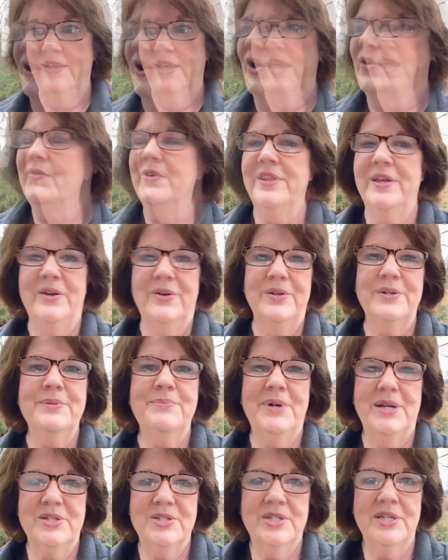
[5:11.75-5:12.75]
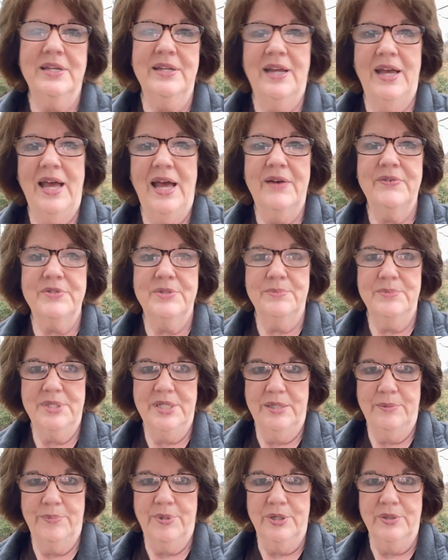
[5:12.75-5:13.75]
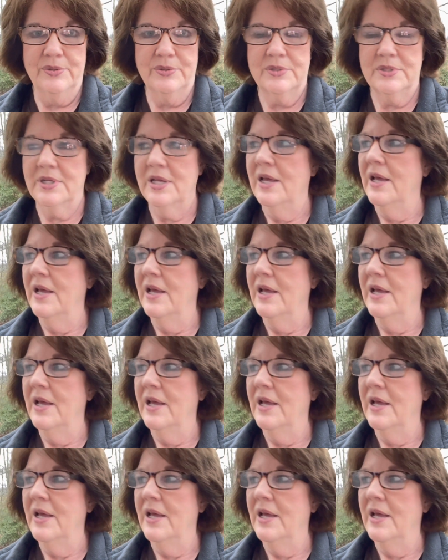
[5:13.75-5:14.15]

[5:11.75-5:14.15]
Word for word: Over there under my shed, I have some t posts.